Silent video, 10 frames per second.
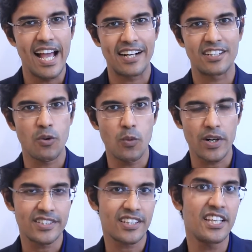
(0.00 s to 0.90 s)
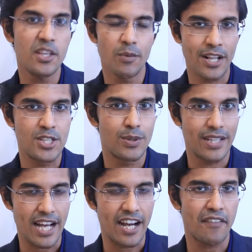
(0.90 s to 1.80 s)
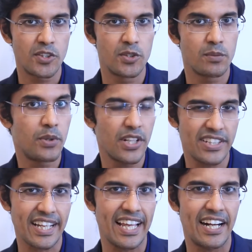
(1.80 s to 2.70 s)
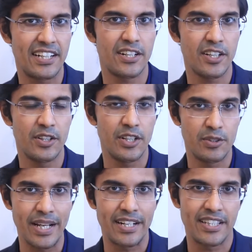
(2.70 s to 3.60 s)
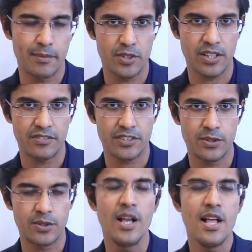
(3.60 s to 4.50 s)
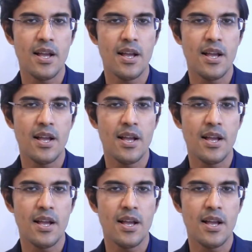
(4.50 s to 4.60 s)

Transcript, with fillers: And then the, what is the thing you want to do in the afternoon, put in the calendar, you need to get them into the afternoon.